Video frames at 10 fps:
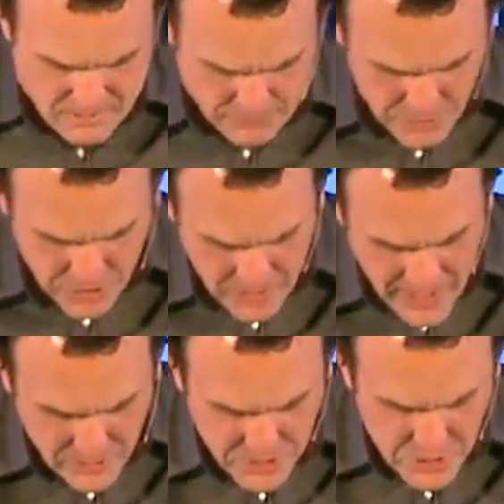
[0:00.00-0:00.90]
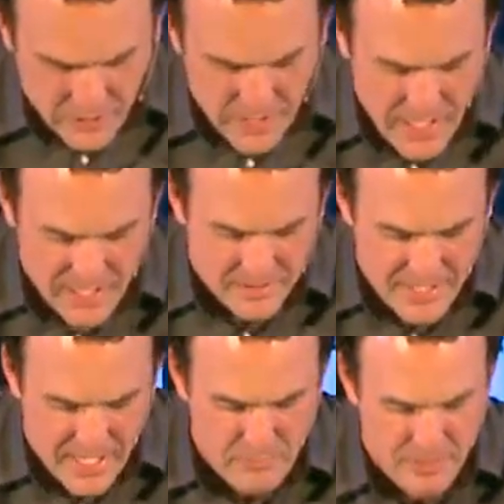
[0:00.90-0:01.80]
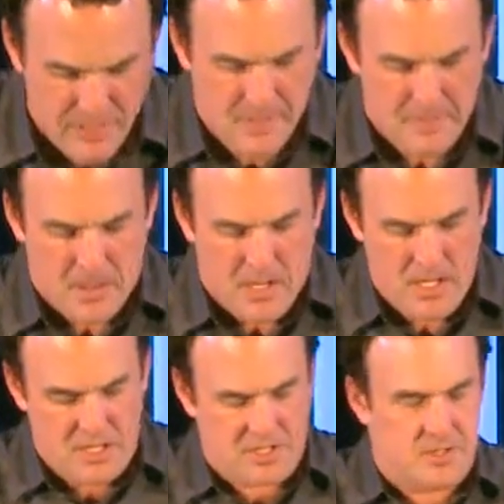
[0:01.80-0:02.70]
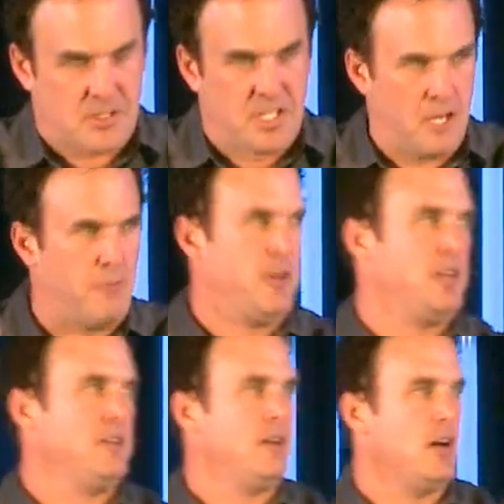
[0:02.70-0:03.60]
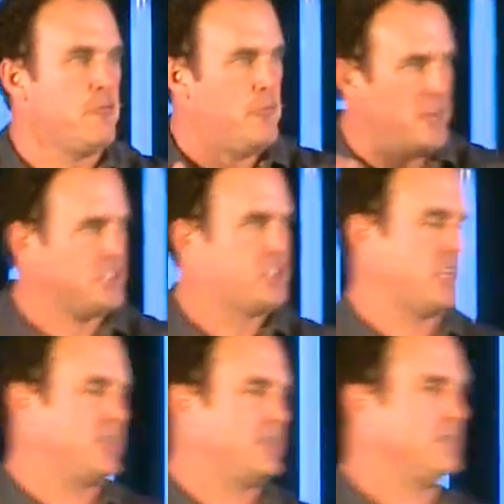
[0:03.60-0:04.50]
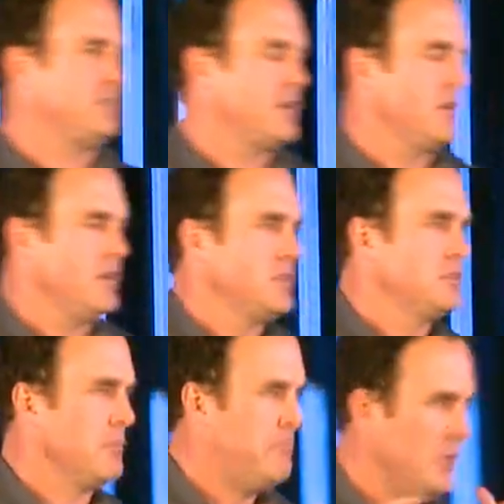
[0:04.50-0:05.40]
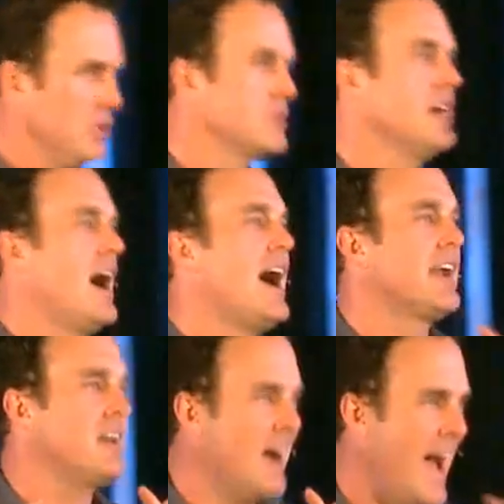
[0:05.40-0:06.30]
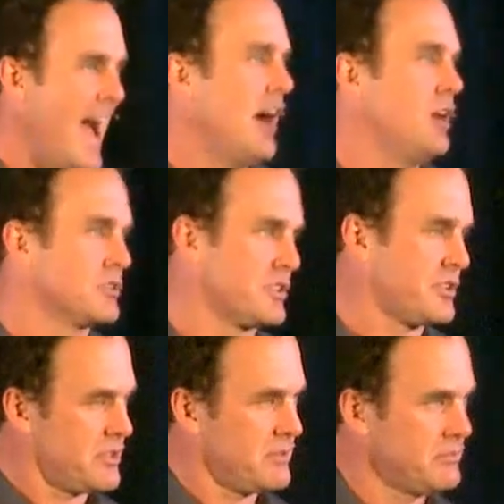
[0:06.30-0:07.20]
1 Chronicles 28, David is given a vision to build God a house.